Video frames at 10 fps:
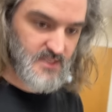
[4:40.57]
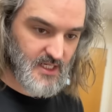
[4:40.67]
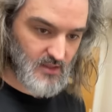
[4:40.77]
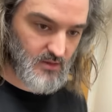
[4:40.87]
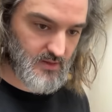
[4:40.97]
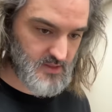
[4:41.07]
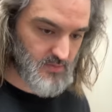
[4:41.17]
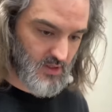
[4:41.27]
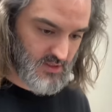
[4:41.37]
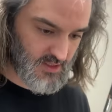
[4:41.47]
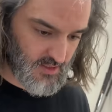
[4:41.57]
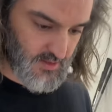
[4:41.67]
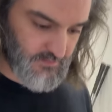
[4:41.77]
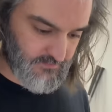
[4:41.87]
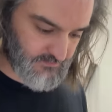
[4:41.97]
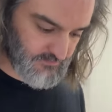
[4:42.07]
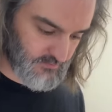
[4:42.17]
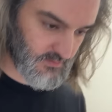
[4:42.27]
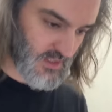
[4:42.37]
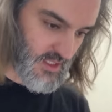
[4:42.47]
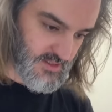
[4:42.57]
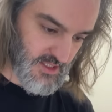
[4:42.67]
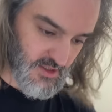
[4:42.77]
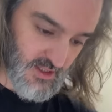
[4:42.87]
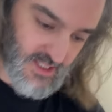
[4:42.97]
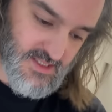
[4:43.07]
take a look at this box here. Take a look at these